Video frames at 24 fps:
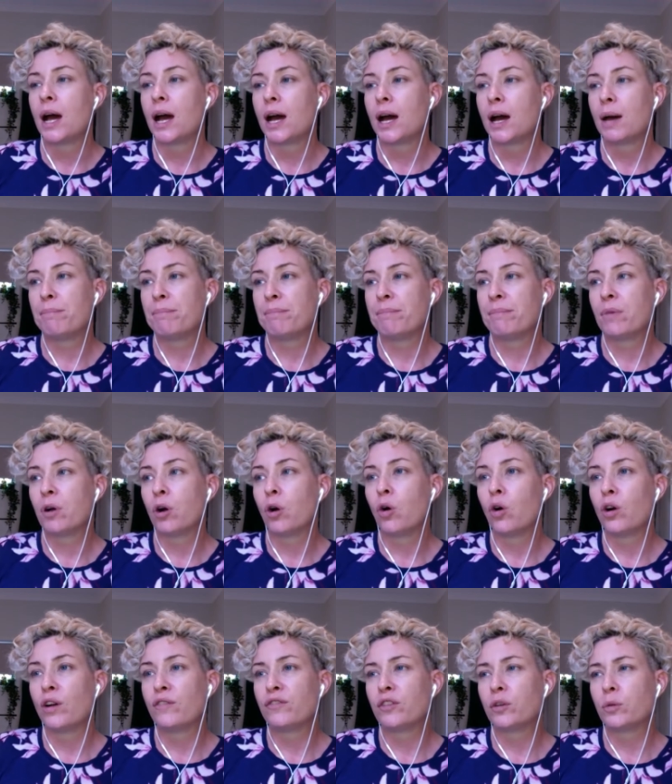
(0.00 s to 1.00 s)
Um,
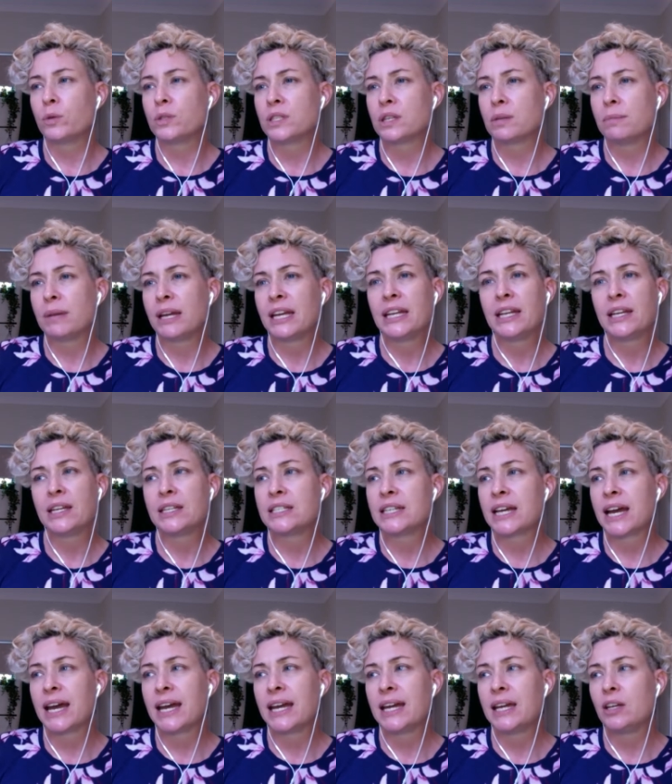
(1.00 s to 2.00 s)
or if it was a media
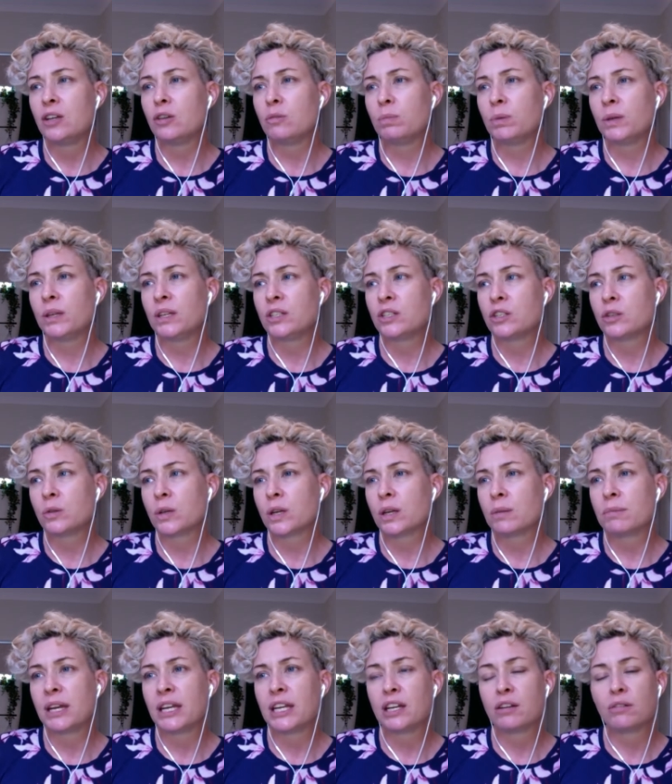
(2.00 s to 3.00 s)
day, you'd be doing
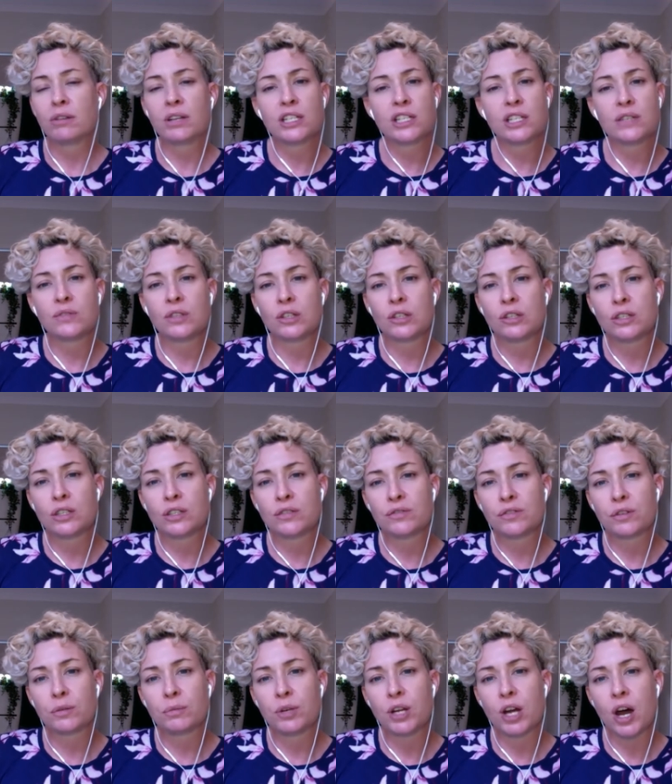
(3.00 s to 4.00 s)
media interviews
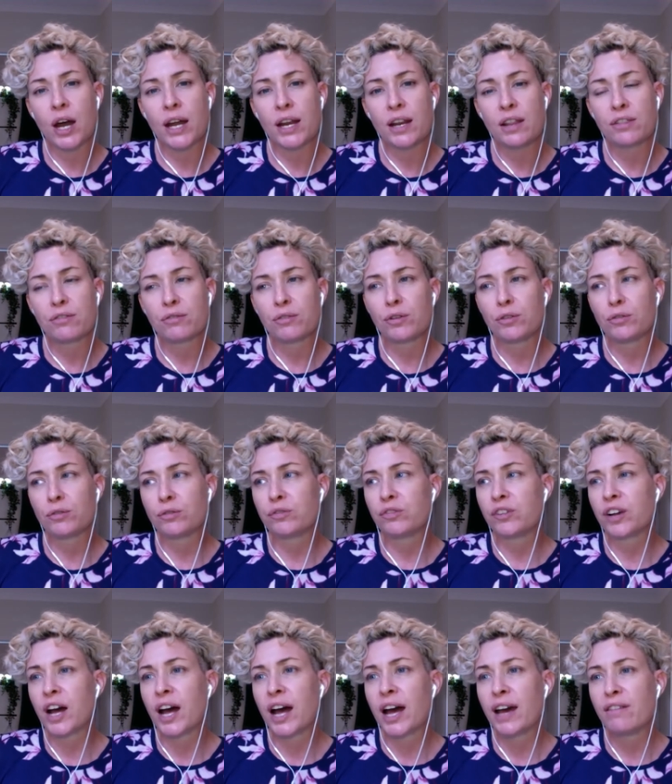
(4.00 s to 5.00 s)
from nine through
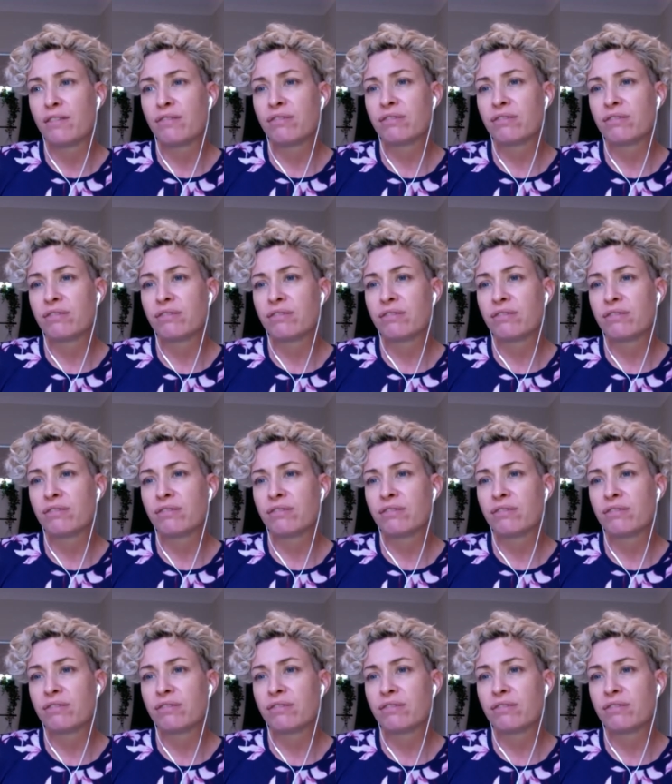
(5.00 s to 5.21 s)
five,